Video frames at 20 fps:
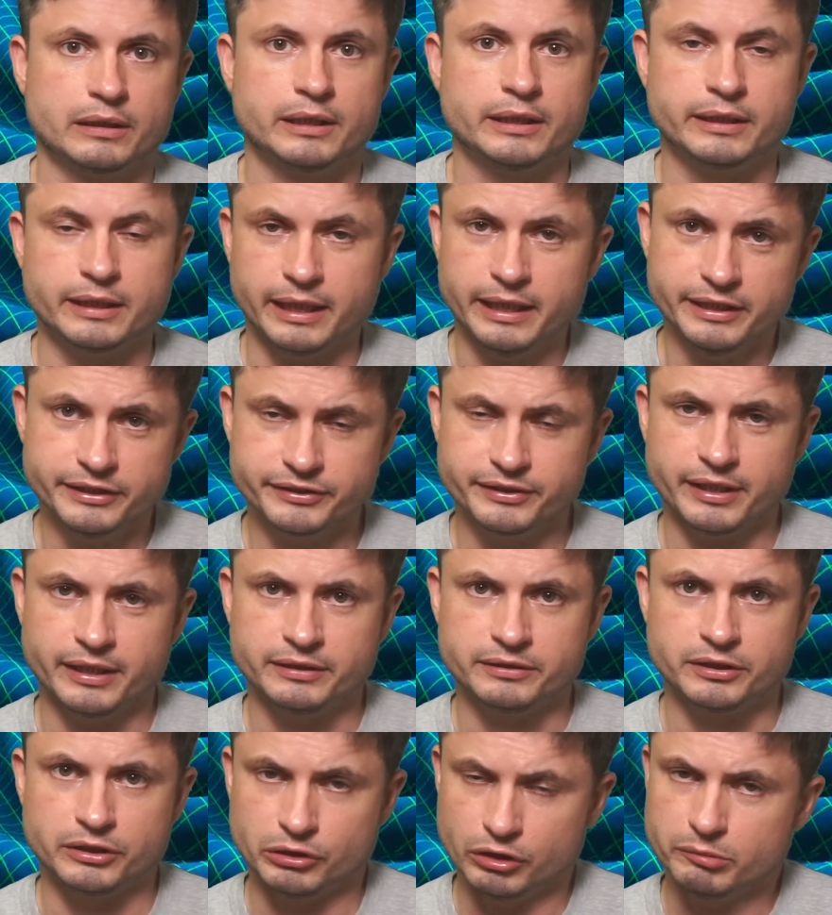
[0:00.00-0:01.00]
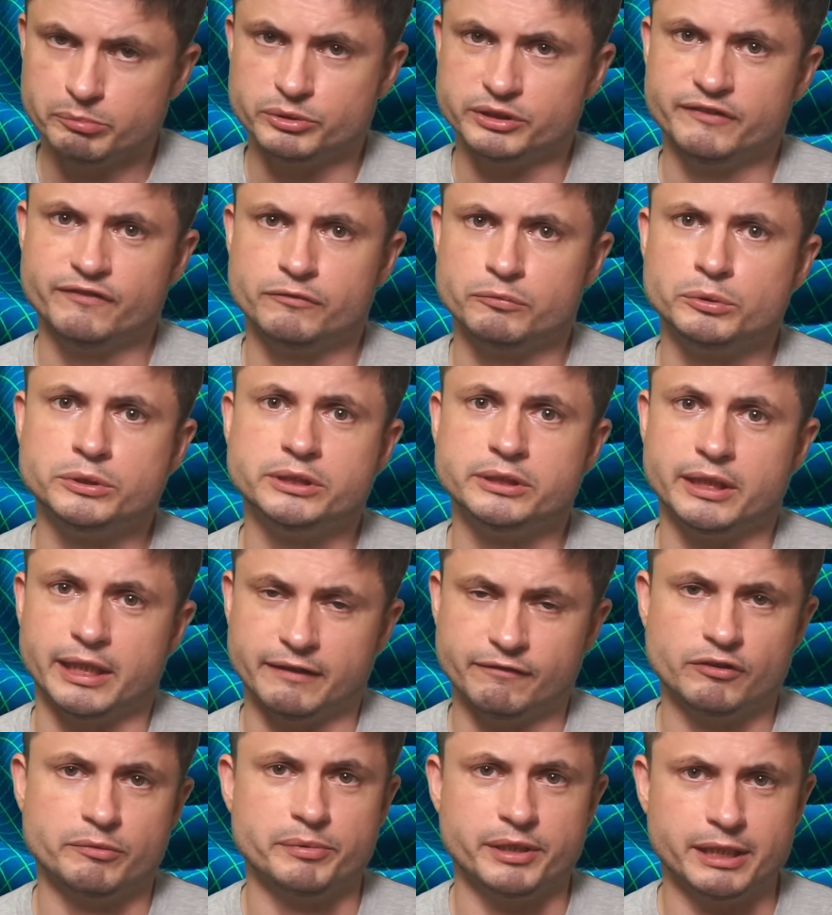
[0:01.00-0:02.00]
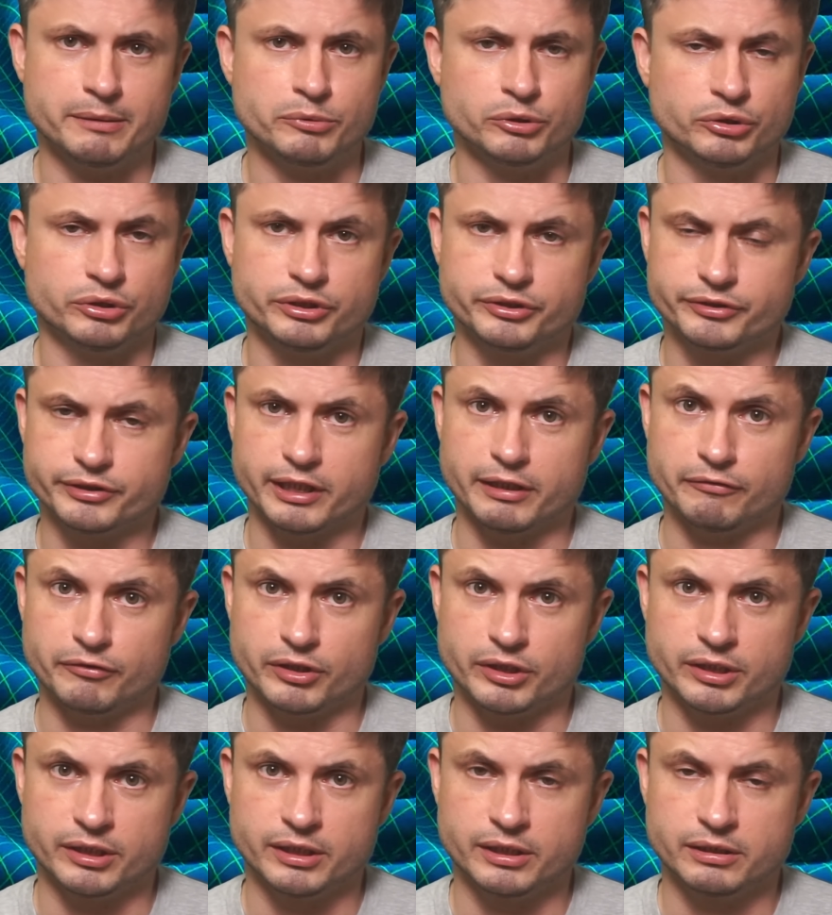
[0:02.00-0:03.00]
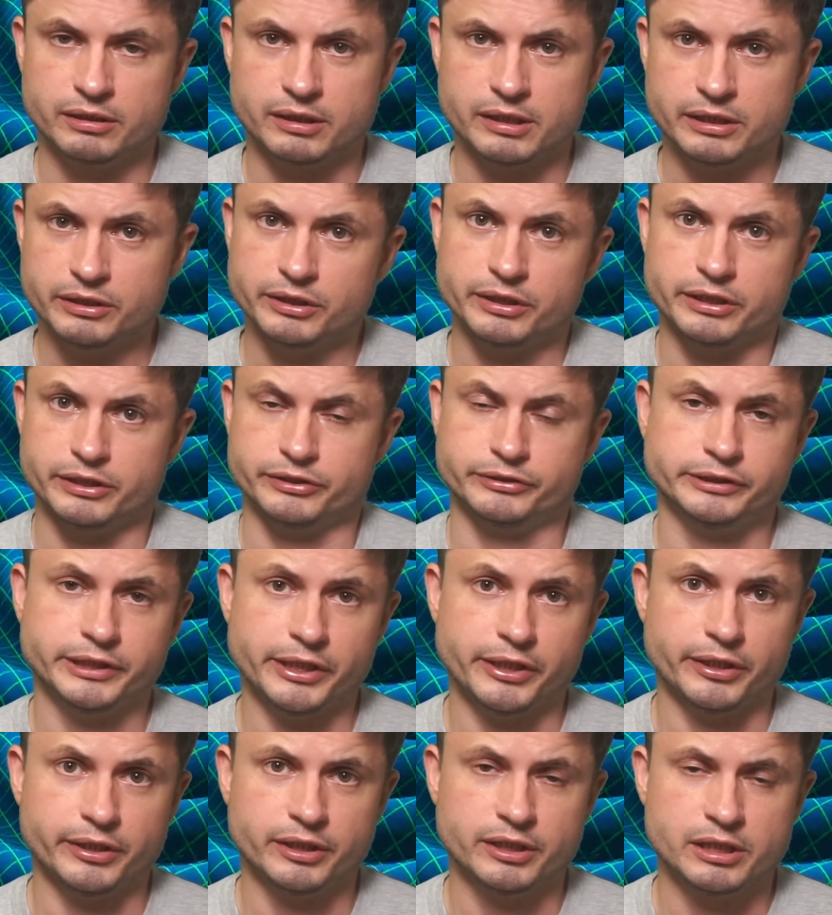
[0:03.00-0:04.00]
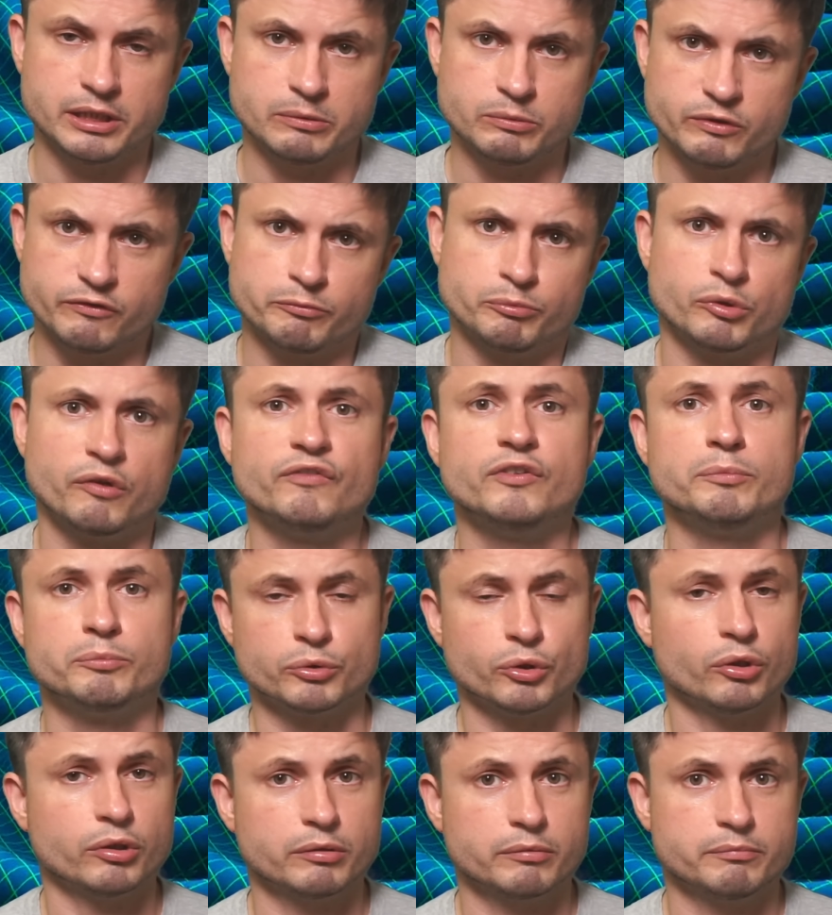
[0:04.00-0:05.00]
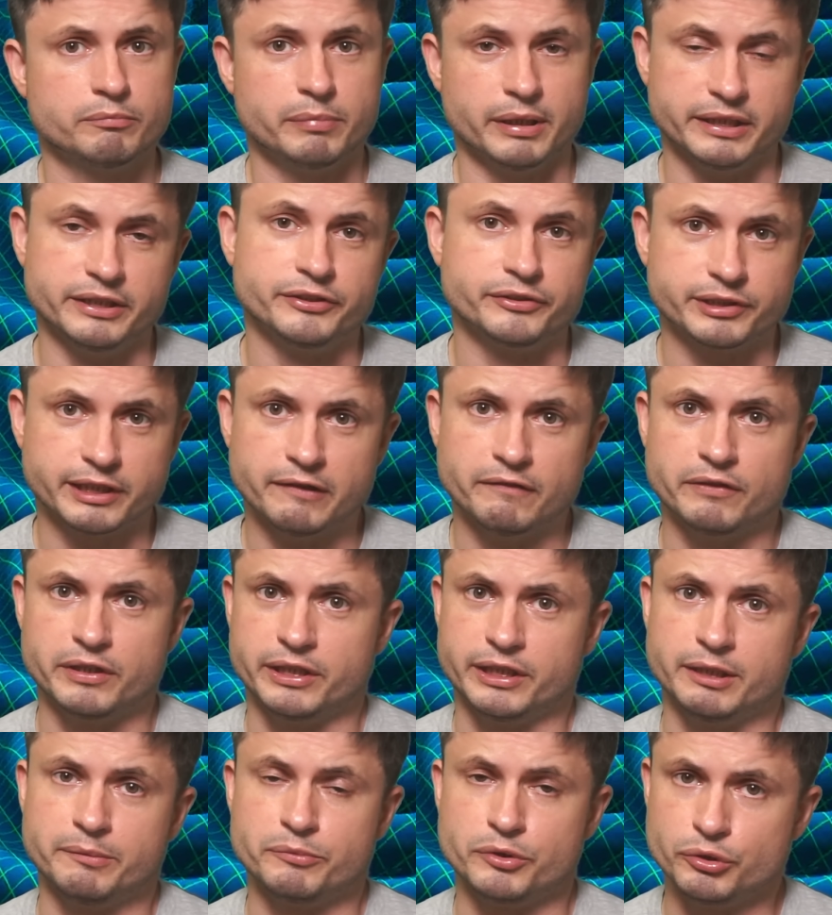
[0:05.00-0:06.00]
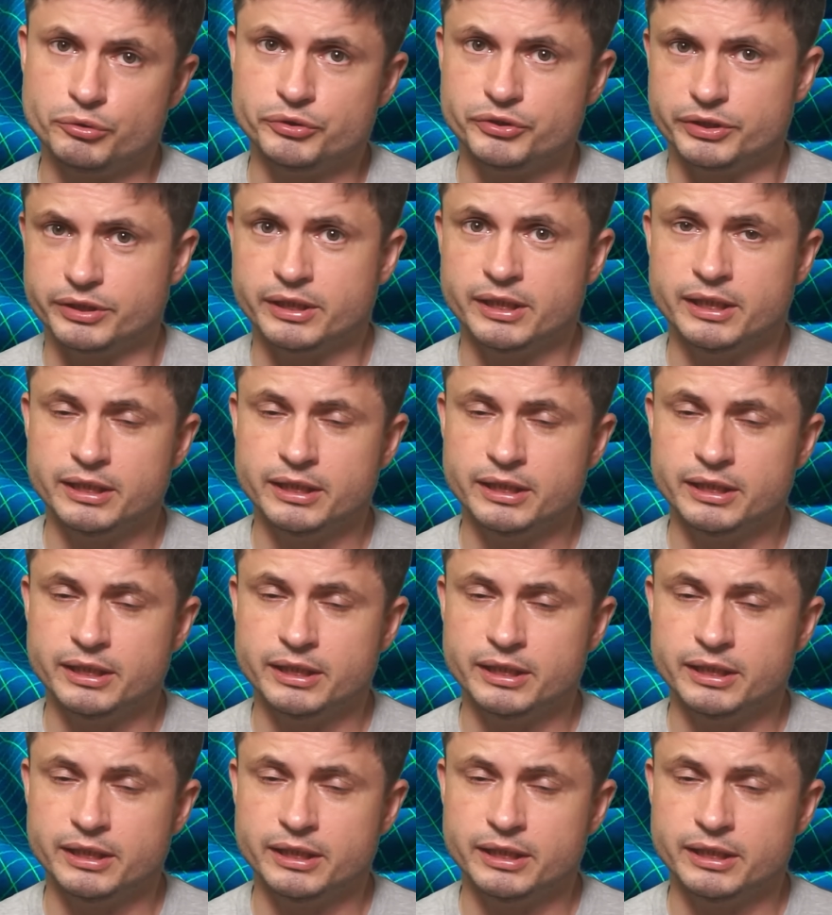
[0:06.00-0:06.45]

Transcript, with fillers: that Einstein did not believe we'll ever be able to discover. 100 years later, We've proved them wrong by discovering them using